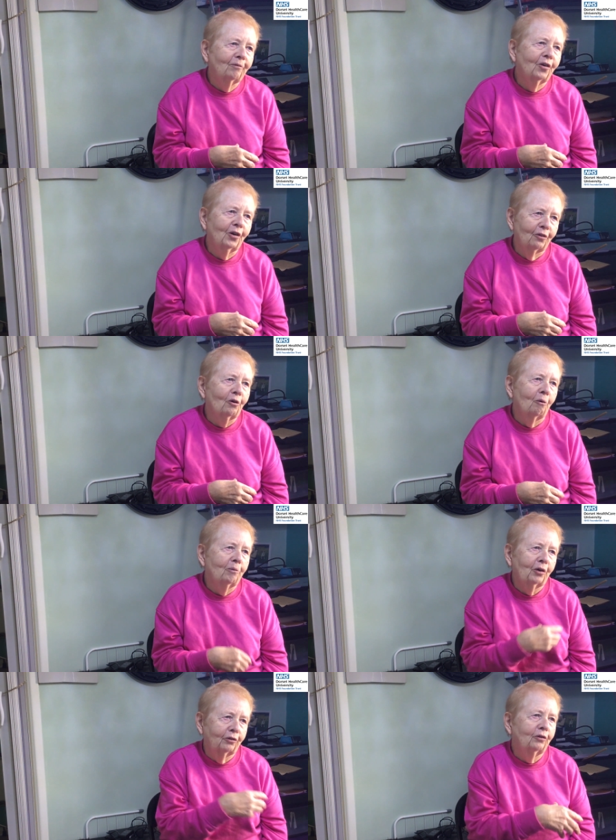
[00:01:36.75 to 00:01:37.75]
further on
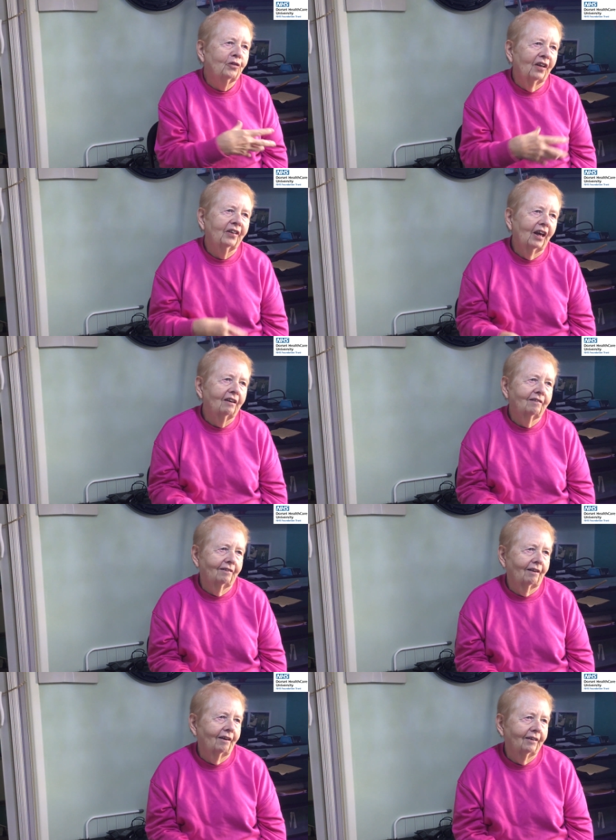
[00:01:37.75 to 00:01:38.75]
because you've done the
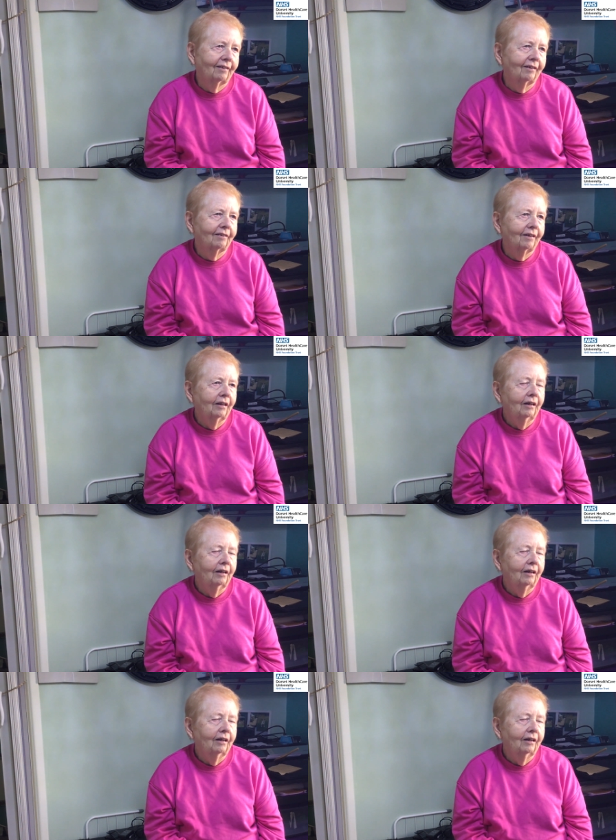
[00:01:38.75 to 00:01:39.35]
exercises.